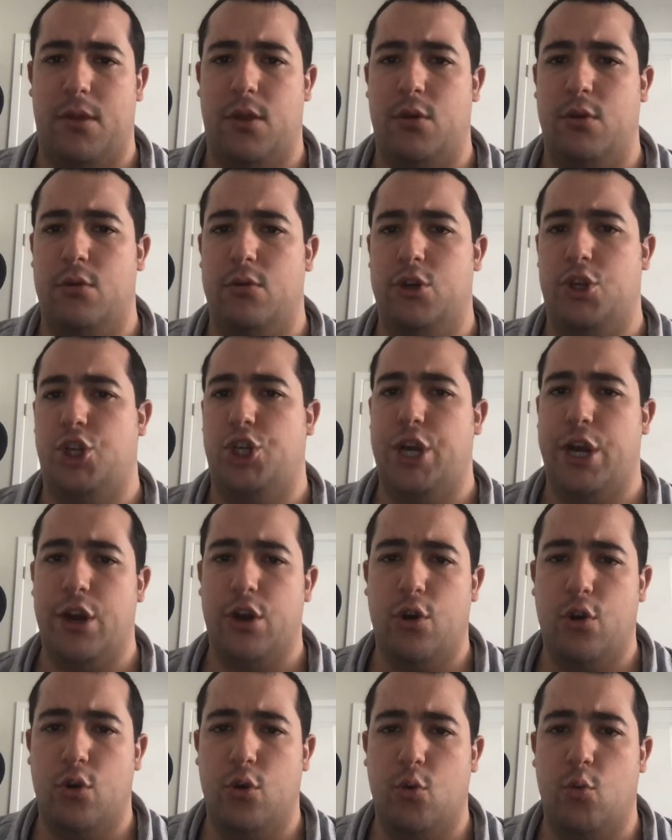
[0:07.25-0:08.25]
to
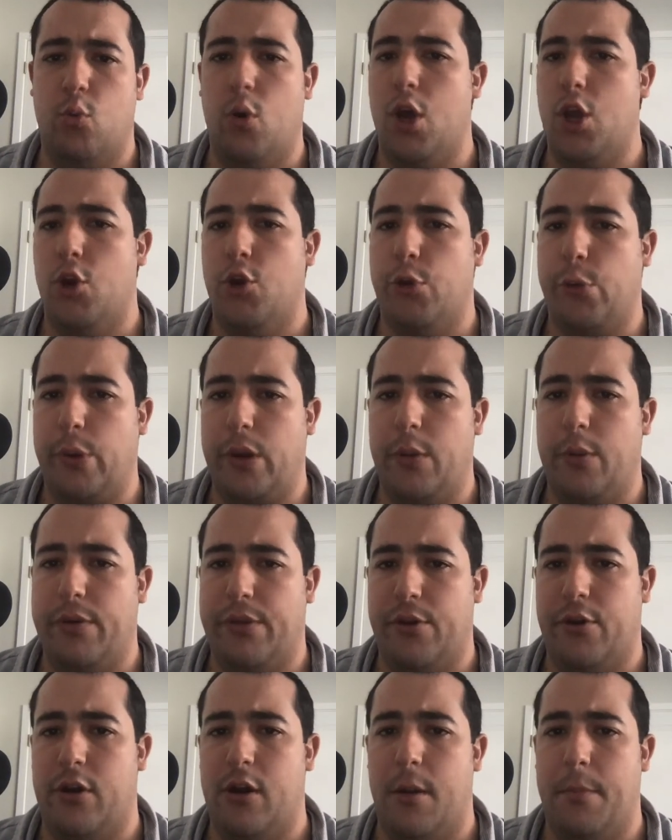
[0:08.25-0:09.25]
share what you're doing with
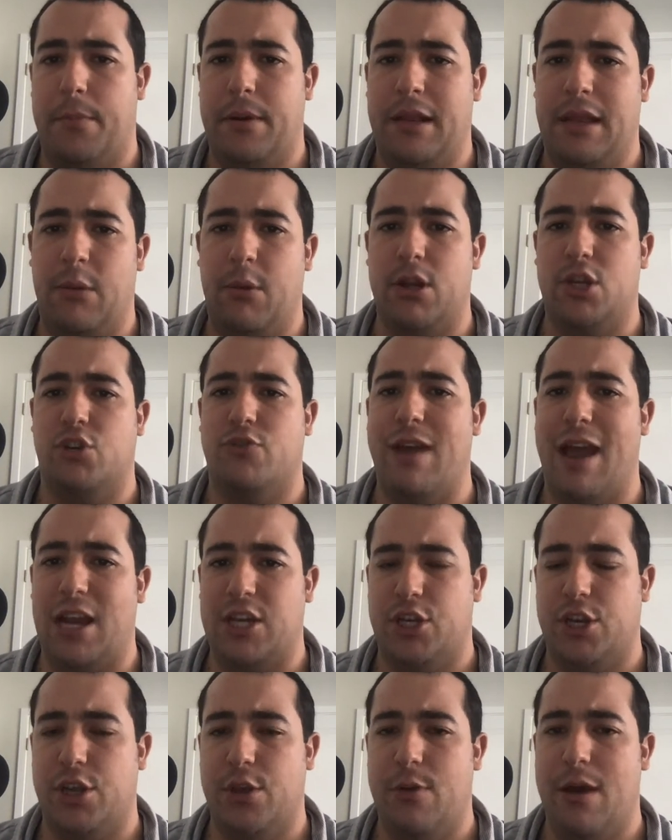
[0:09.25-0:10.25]
your company and what
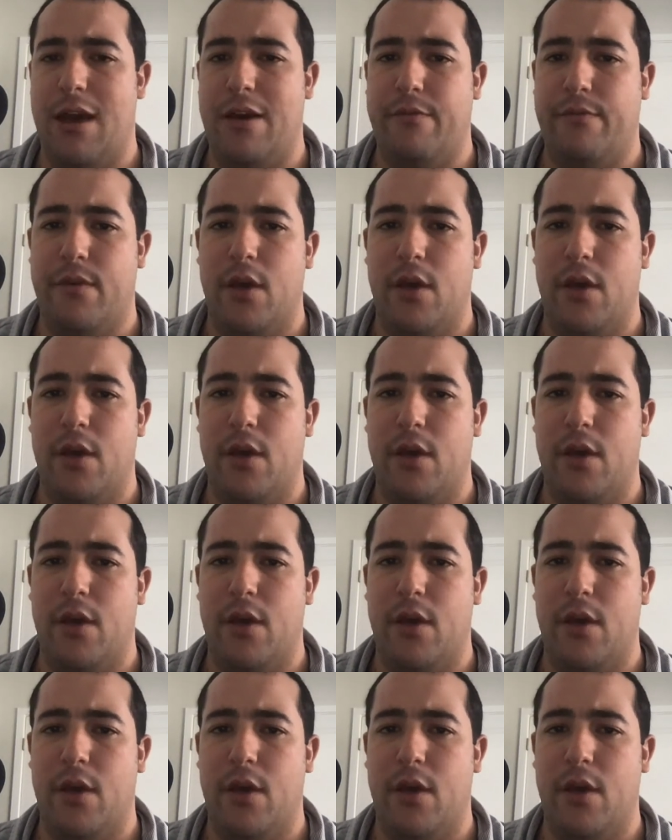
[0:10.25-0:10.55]
traction you have